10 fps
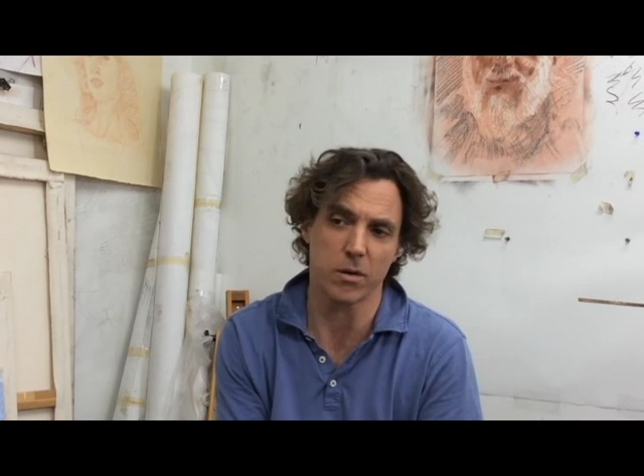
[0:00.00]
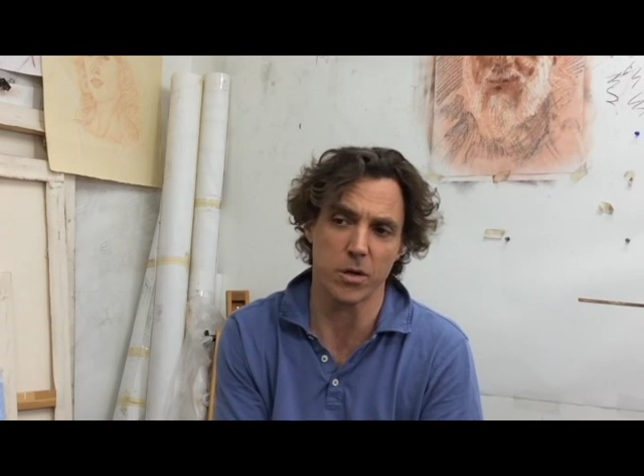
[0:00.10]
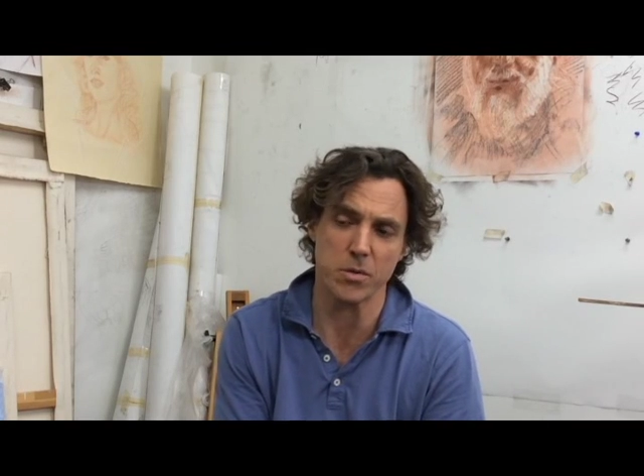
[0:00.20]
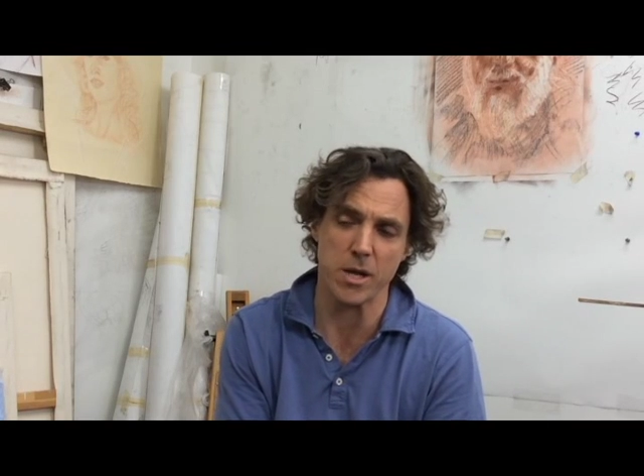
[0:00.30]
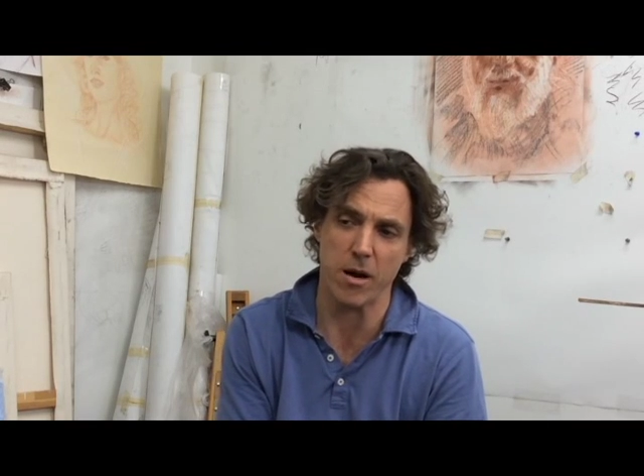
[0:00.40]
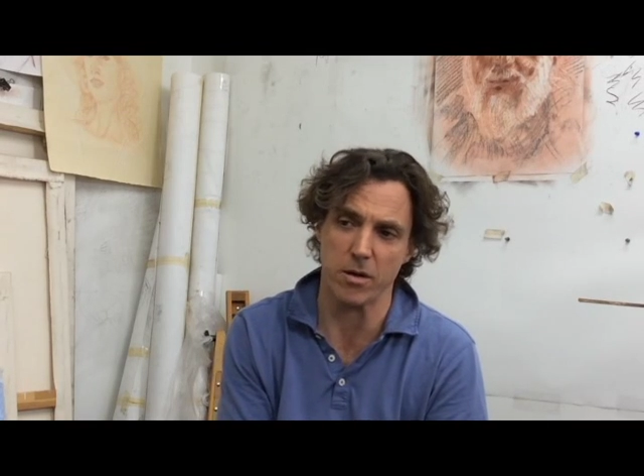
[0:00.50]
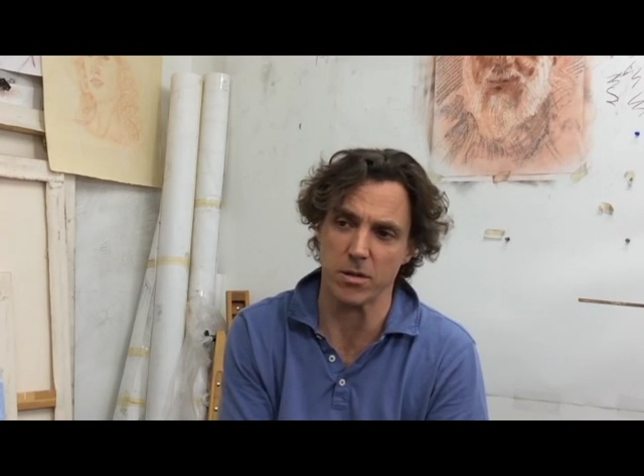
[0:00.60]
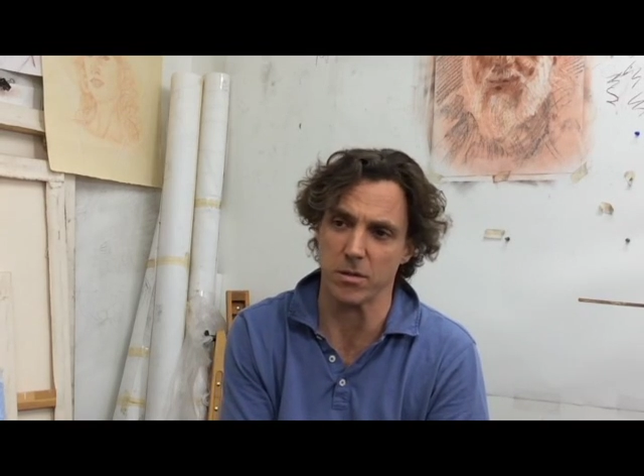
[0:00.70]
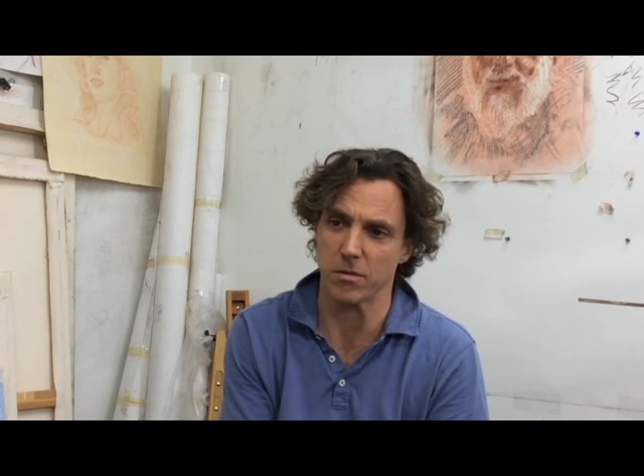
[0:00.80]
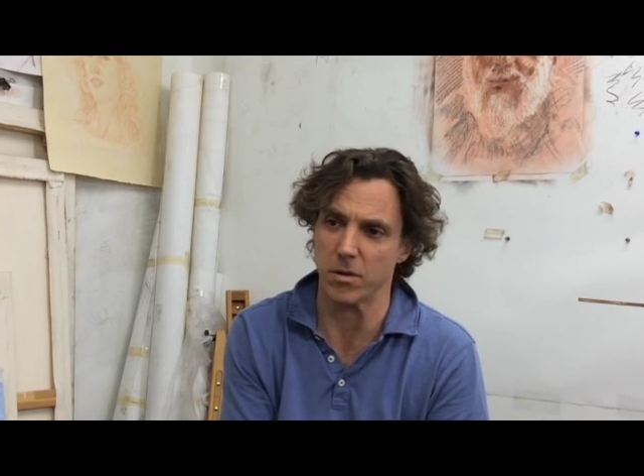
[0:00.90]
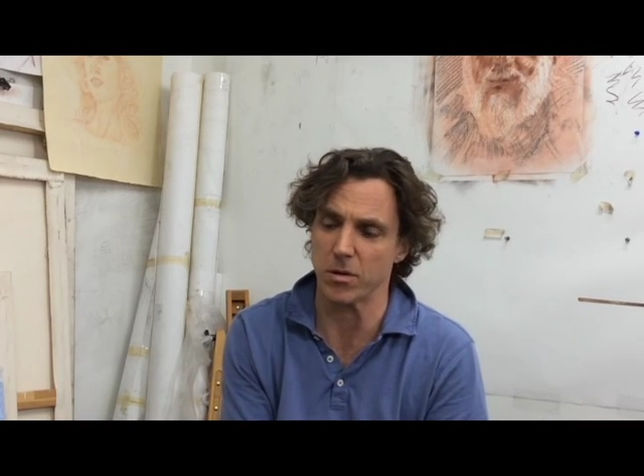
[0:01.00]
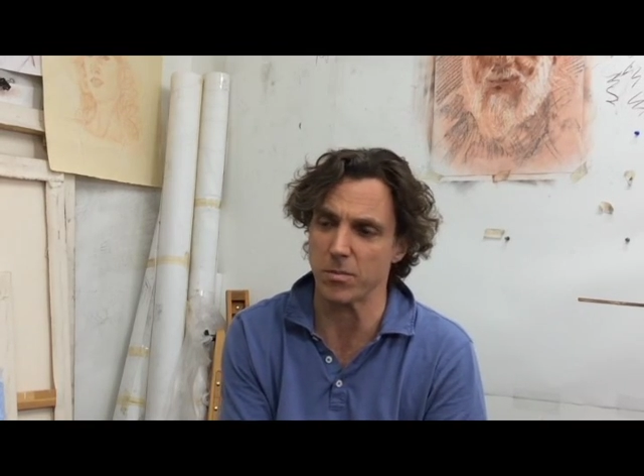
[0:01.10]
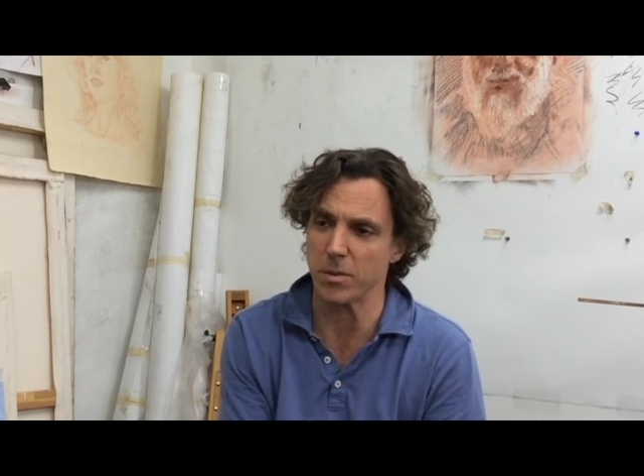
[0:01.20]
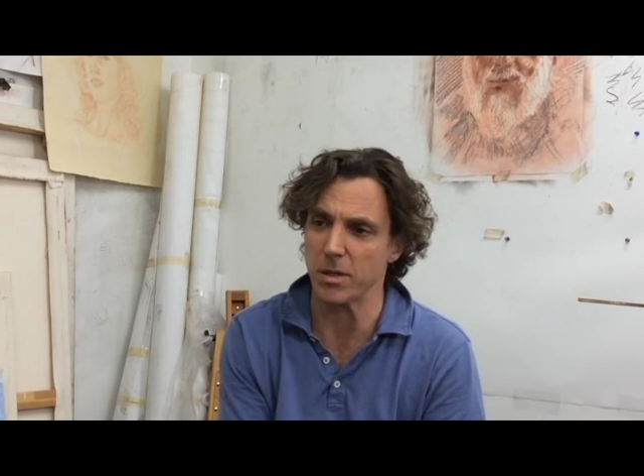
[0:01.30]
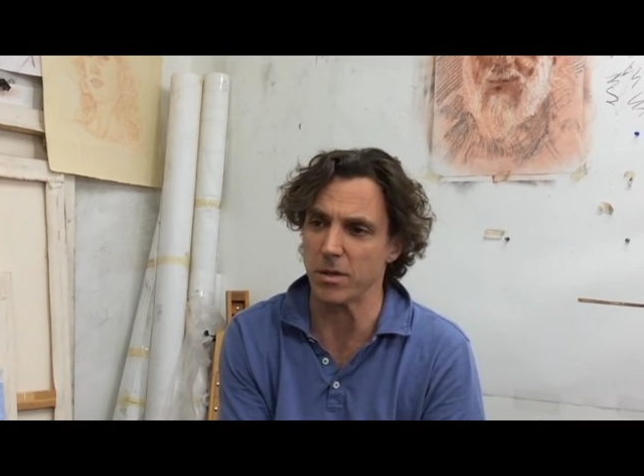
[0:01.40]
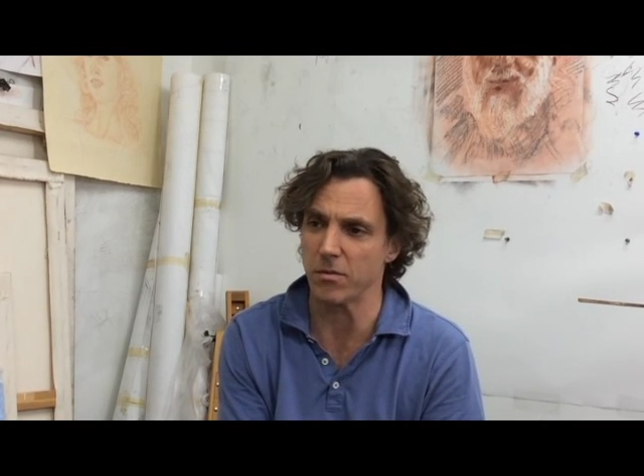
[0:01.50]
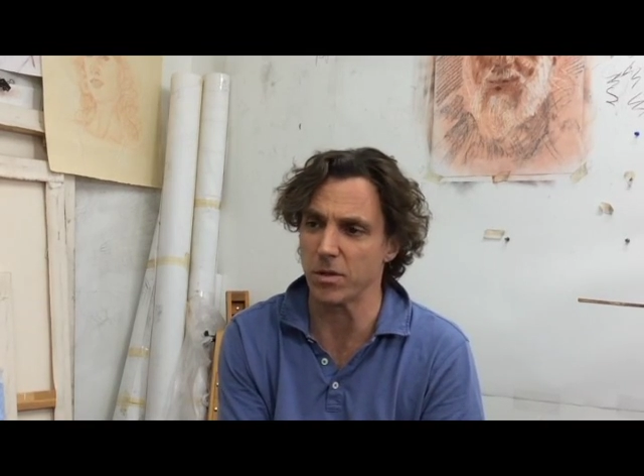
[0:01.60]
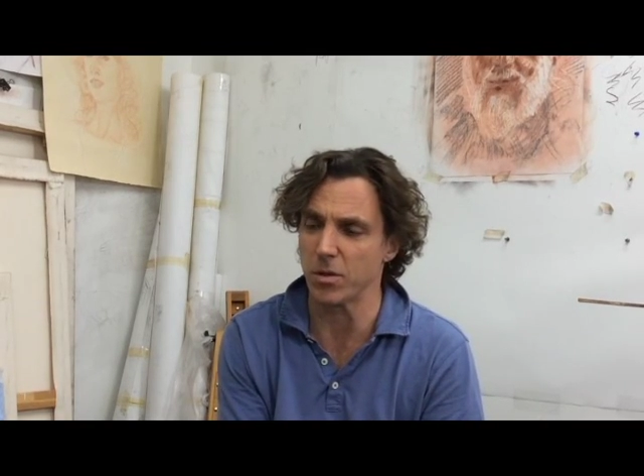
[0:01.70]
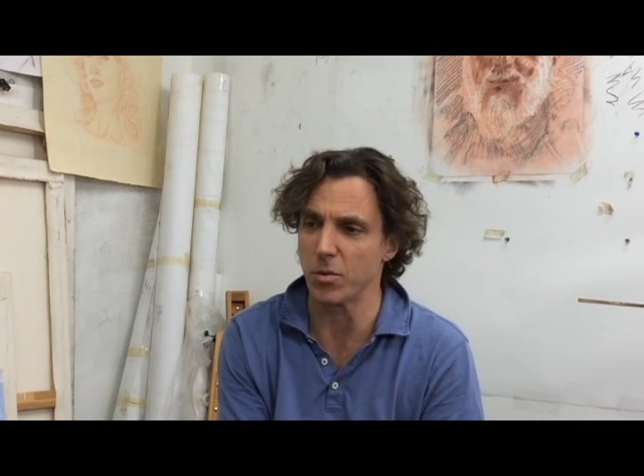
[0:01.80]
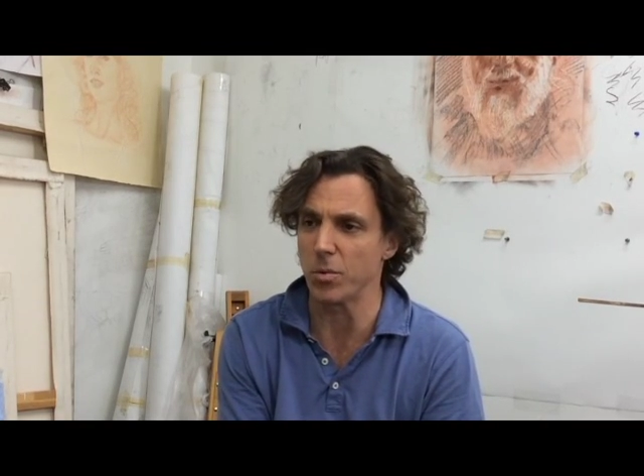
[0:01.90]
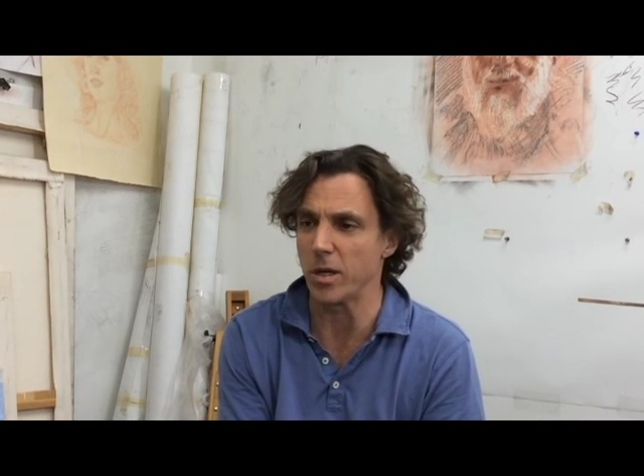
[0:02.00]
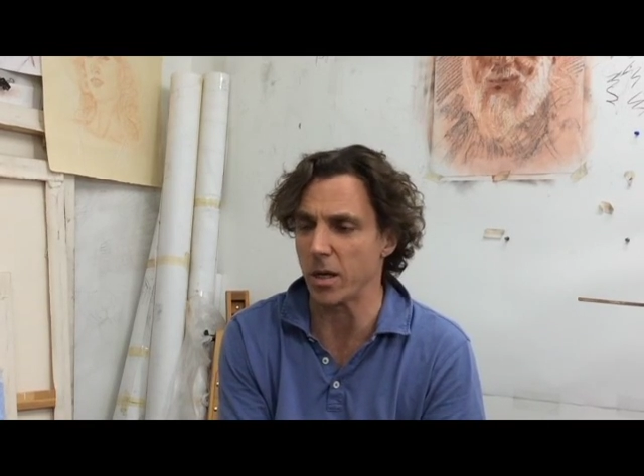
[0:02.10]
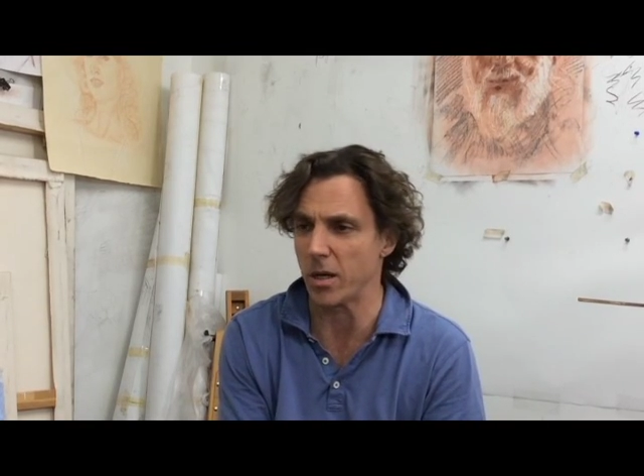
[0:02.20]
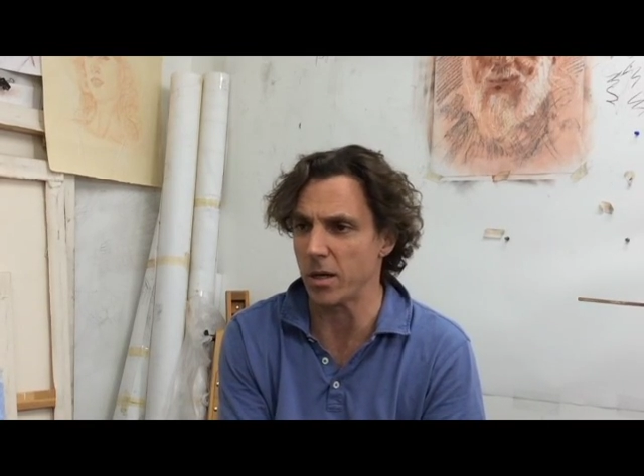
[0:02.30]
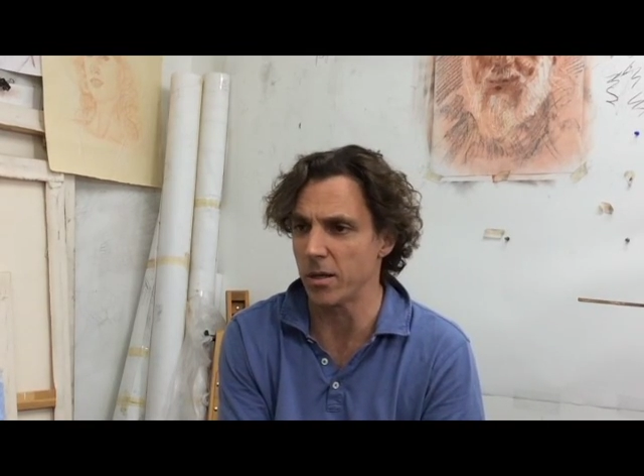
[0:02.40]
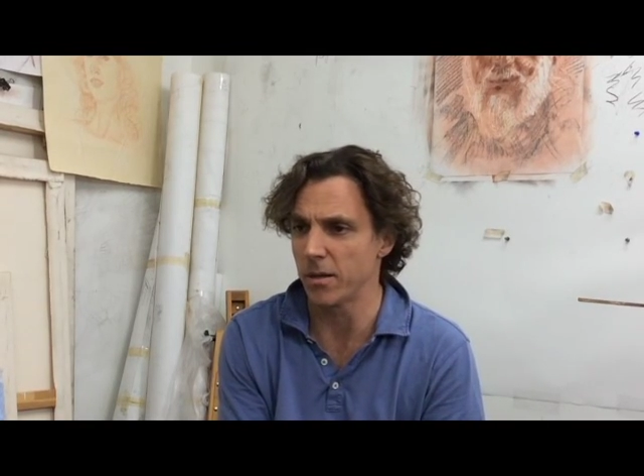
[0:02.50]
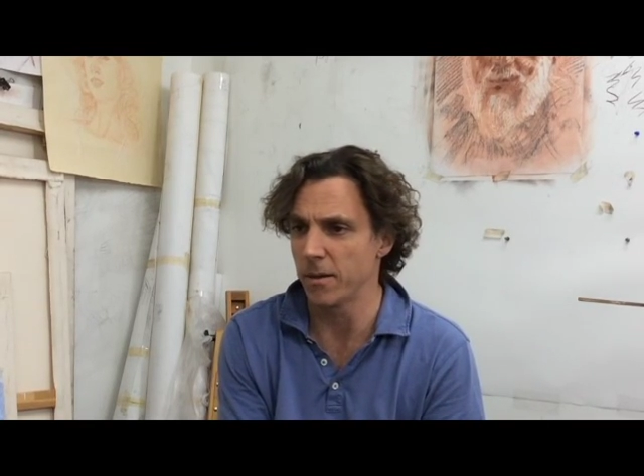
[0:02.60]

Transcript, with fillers: our own narrative, our own belief in who we are.